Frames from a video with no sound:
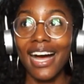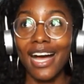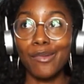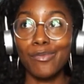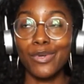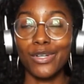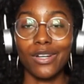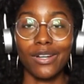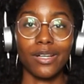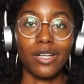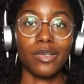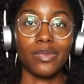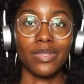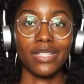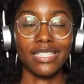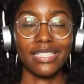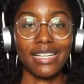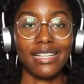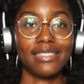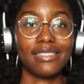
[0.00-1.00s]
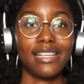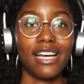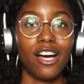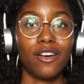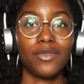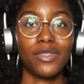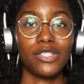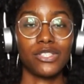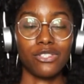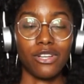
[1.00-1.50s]
I put on a really nice
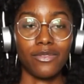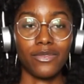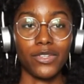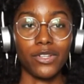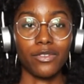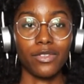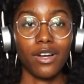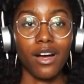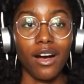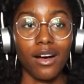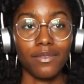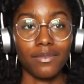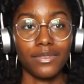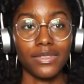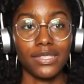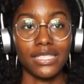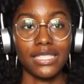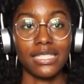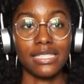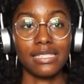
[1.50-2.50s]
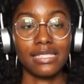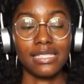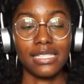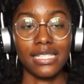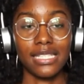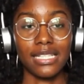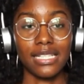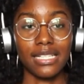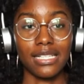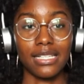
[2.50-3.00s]
outfit, so I felt confident,
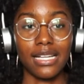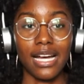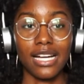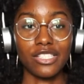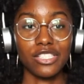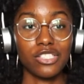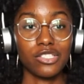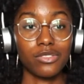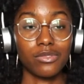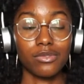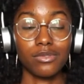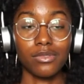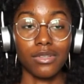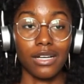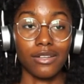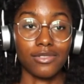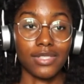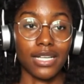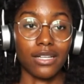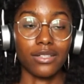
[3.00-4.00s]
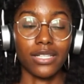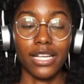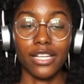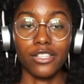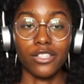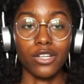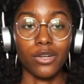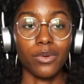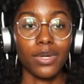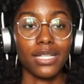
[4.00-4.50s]
and I just, I was like, okay,
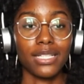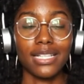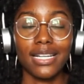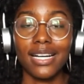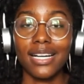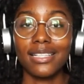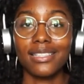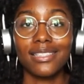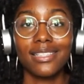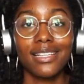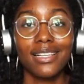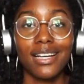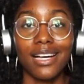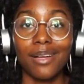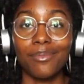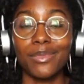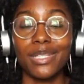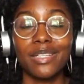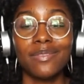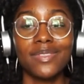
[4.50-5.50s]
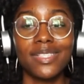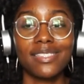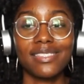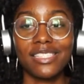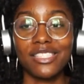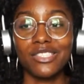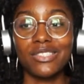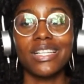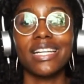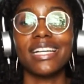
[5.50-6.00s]
you know what, God, I'm leaving this
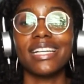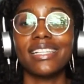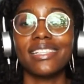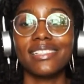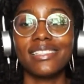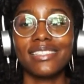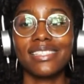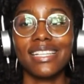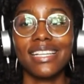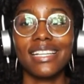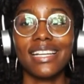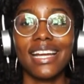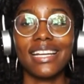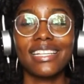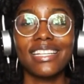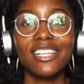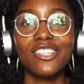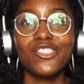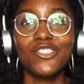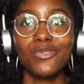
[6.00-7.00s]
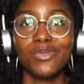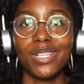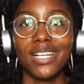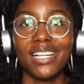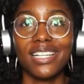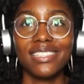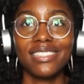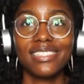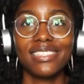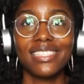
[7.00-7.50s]
in your hands. And I kid you
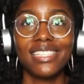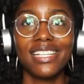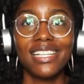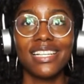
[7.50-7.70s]
not,